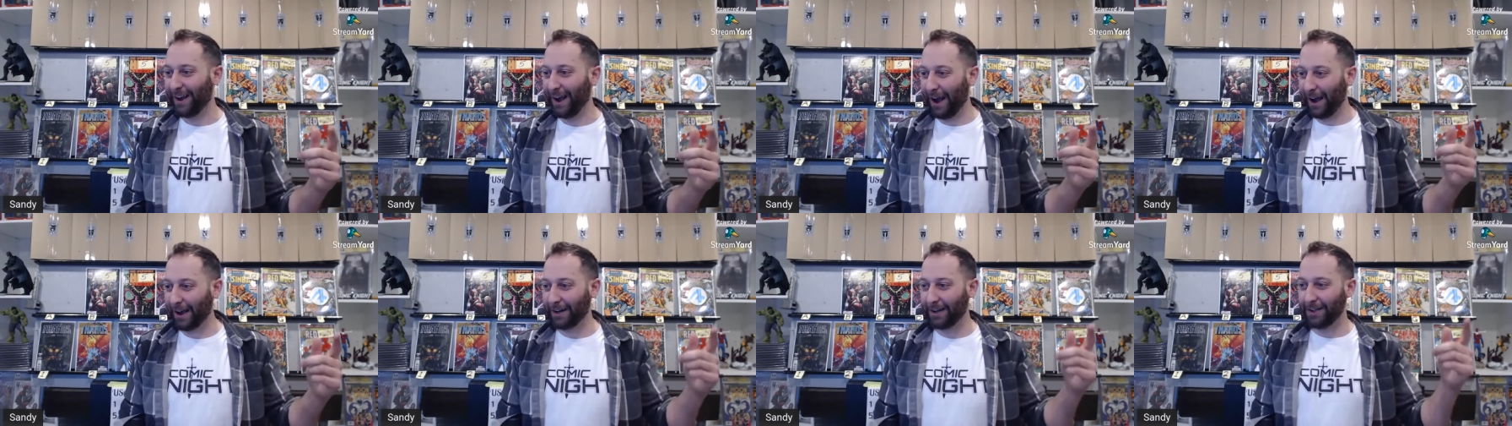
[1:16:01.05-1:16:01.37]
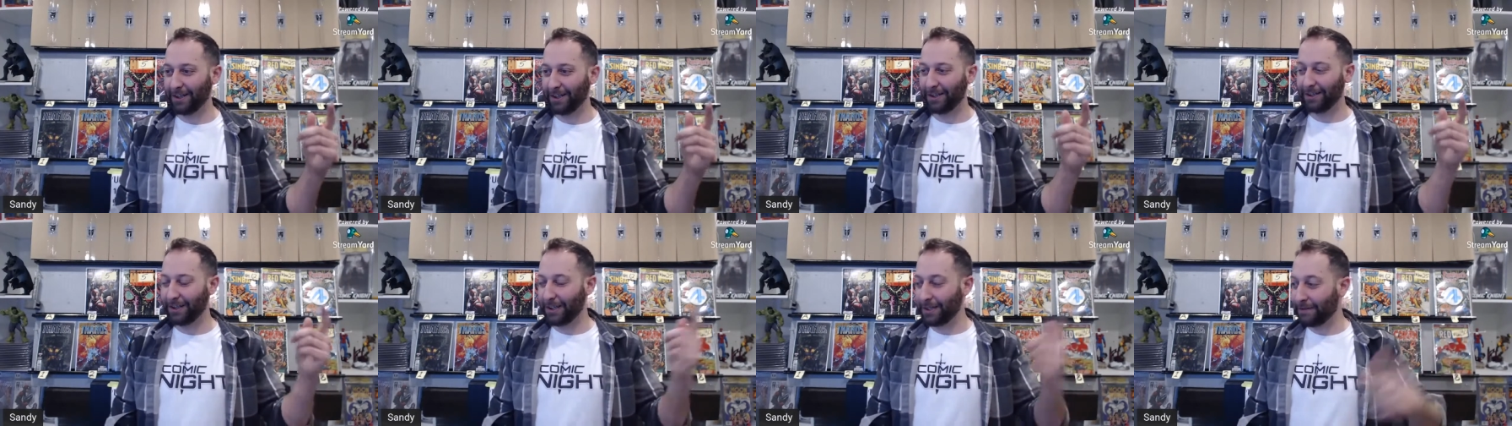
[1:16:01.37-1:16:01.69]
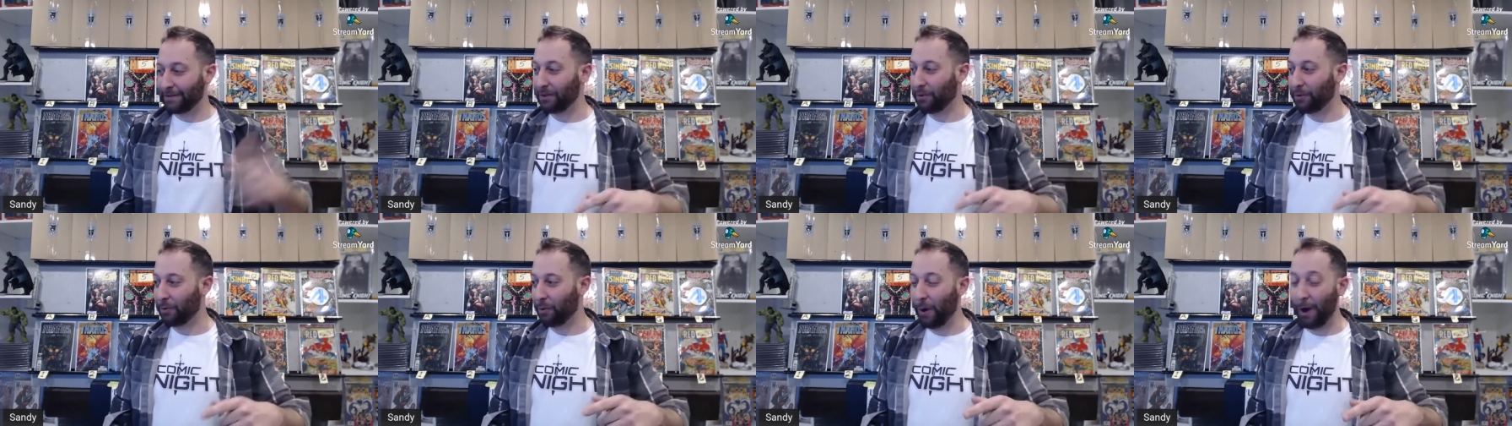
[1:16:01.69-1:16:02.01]
I'm gonna
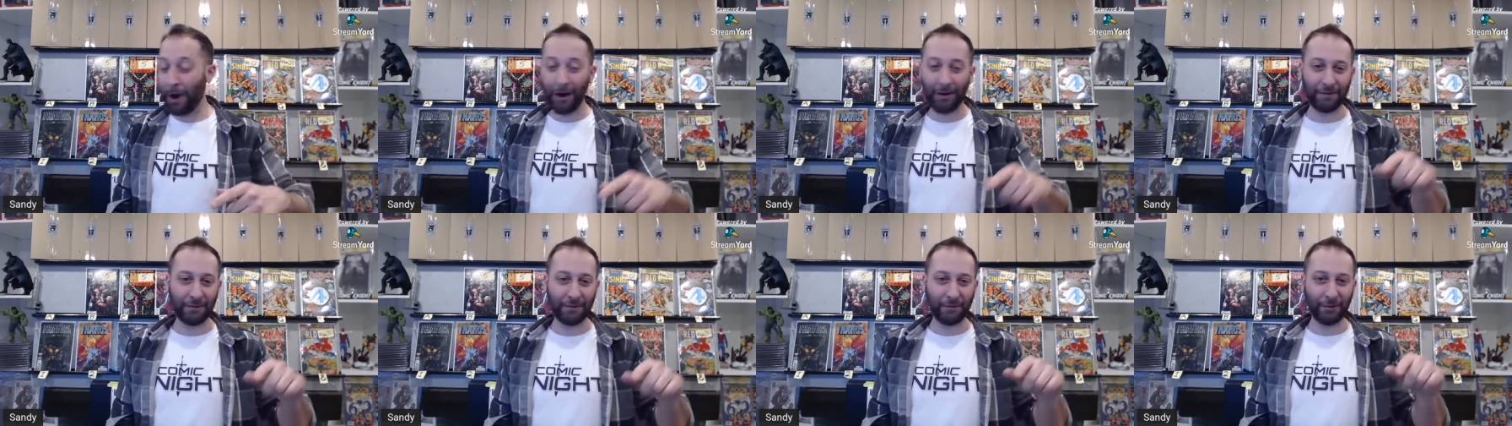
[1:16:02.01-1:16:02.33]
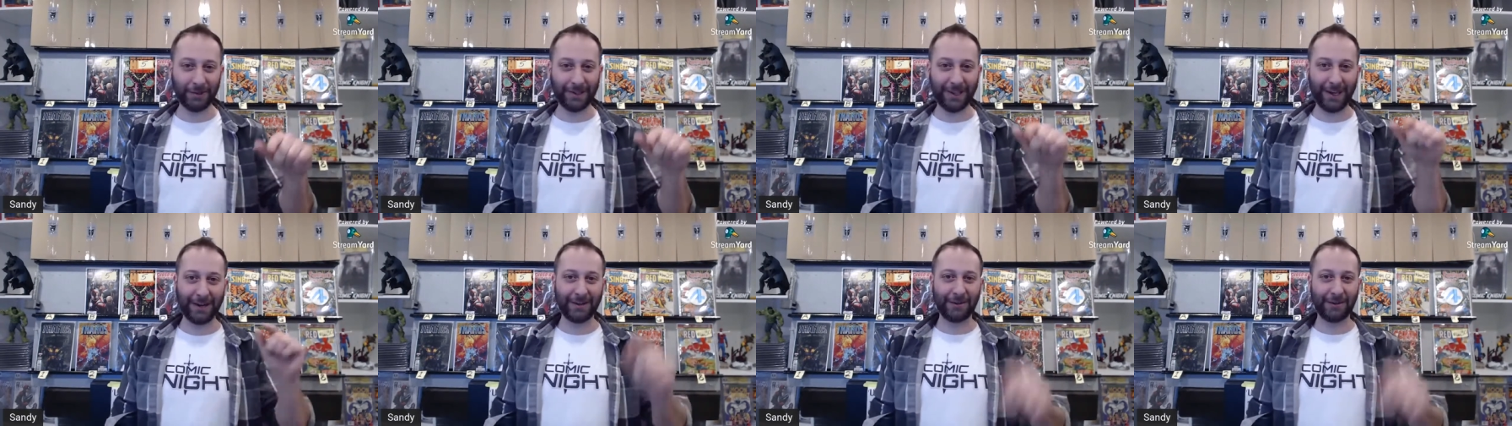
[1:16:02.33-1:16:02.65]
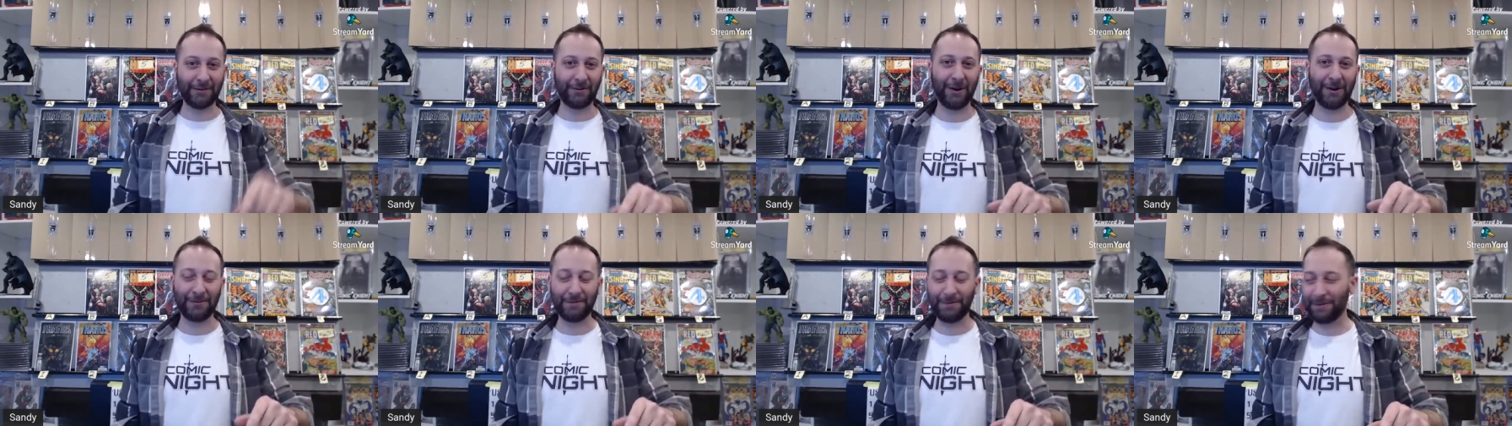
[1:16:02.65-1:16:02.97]
leave you off with that
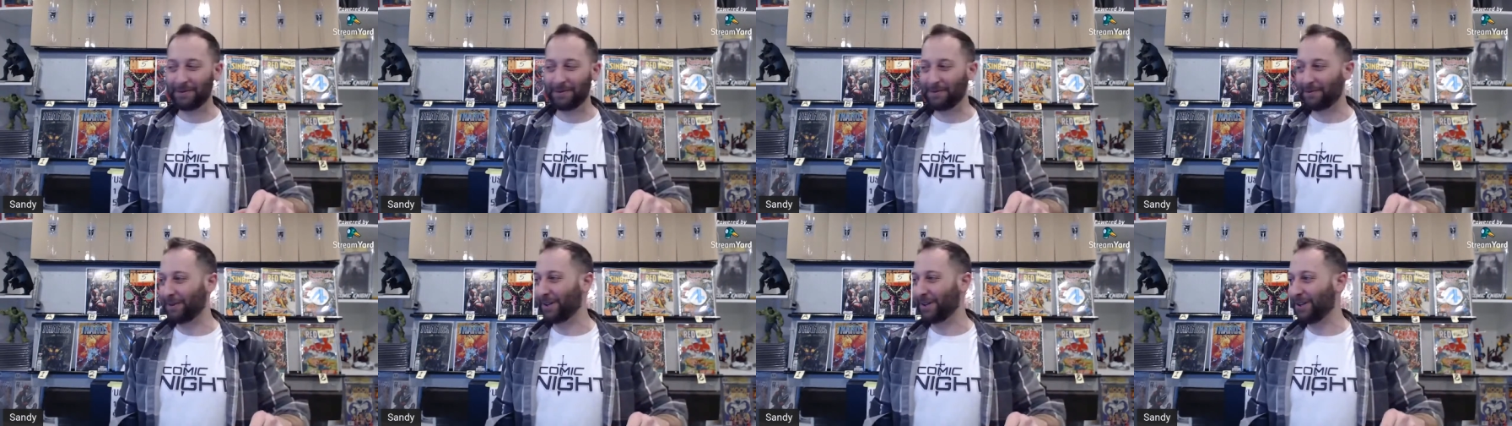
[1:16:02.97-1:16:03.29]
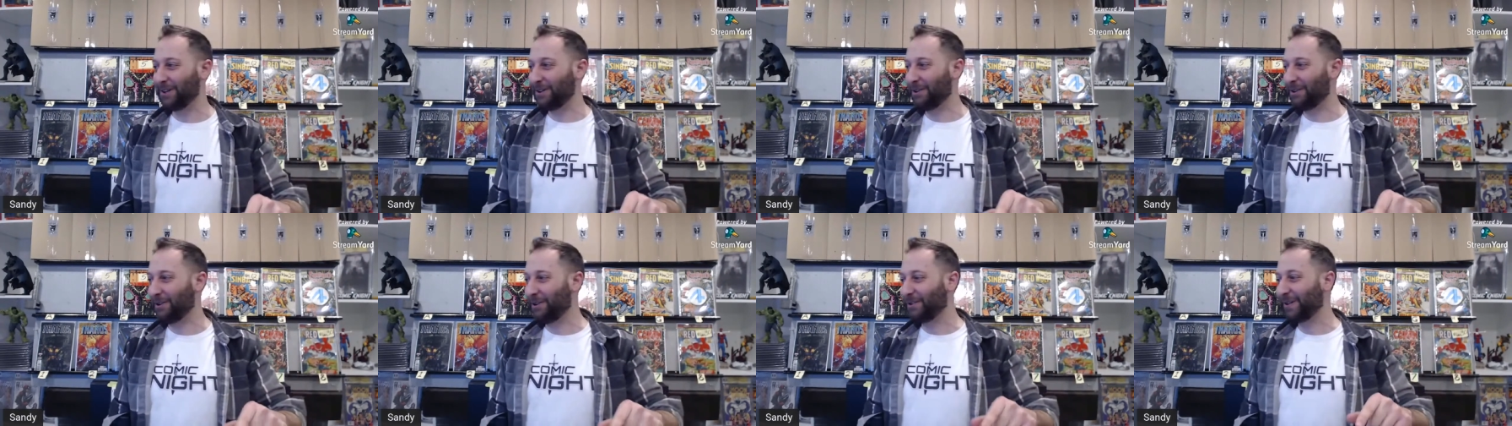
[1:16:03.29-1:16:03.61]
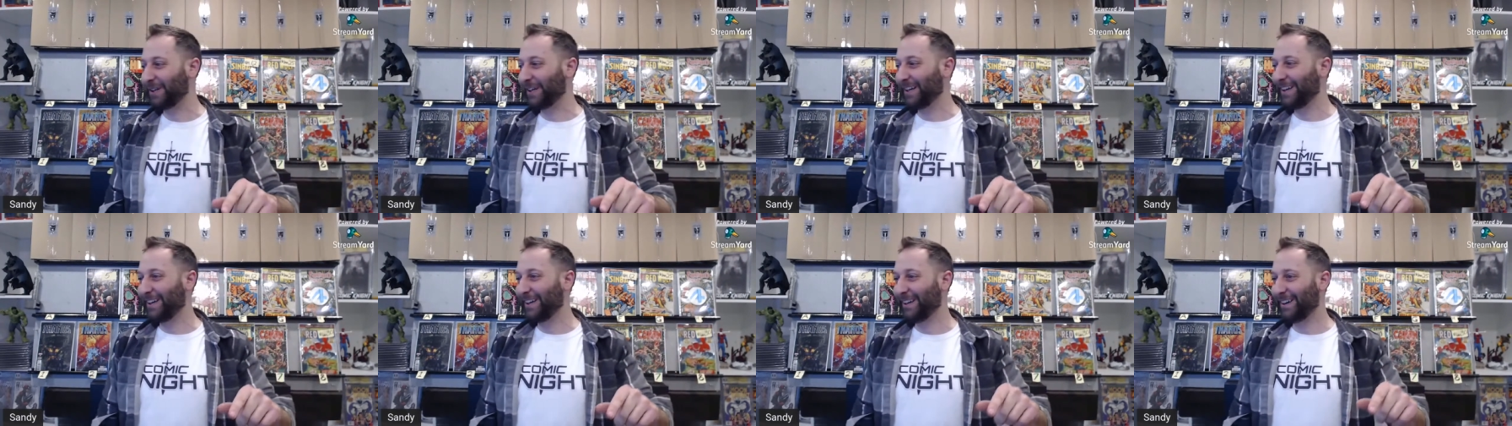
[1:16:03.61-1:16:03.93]
incredible
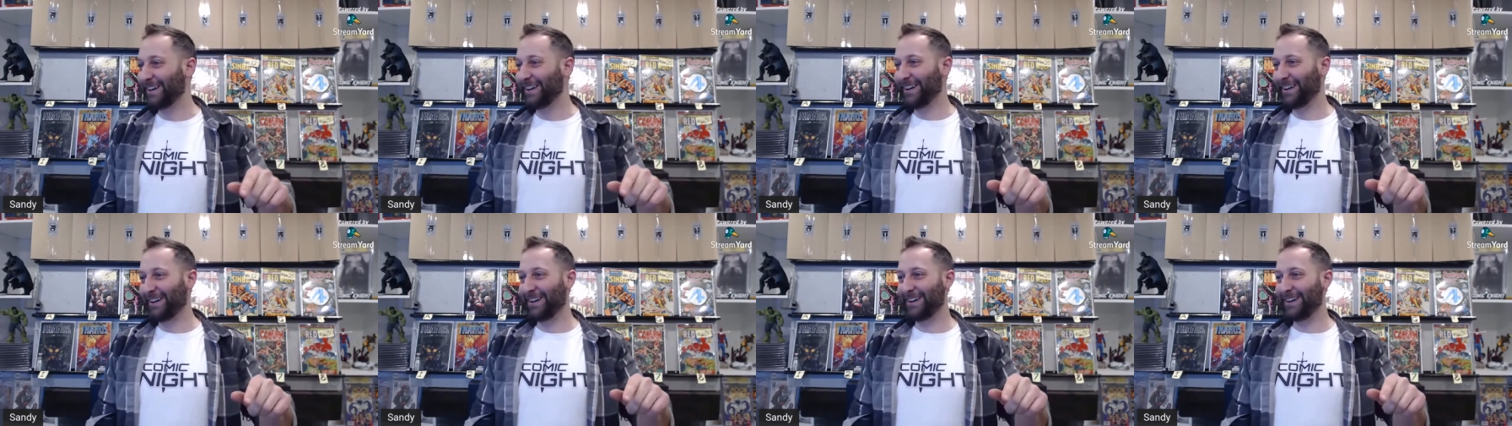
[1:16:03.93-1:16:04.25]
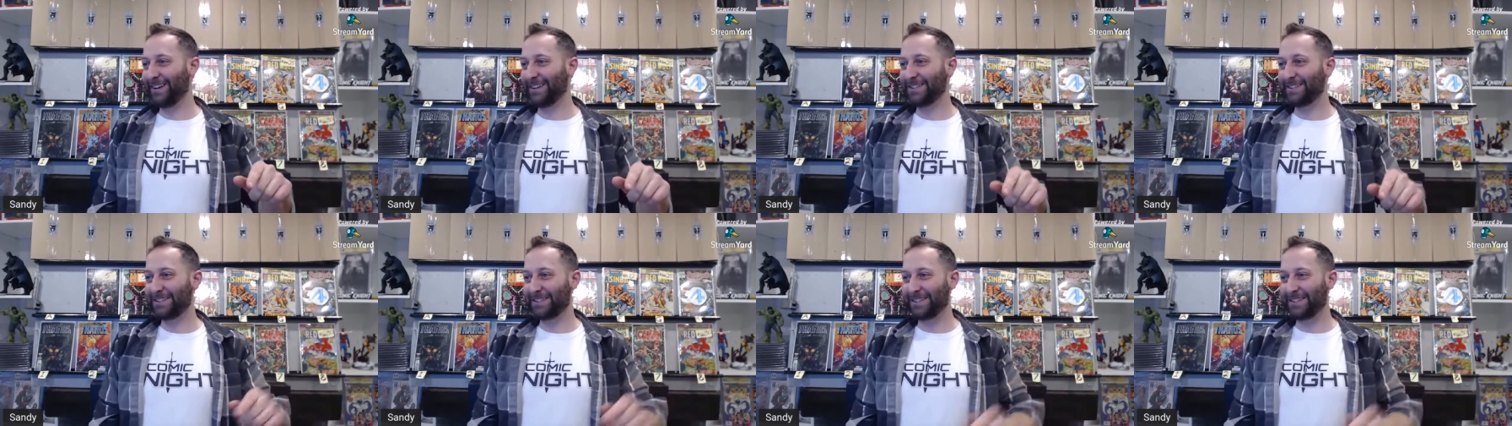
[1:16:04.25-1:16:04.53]
video uh,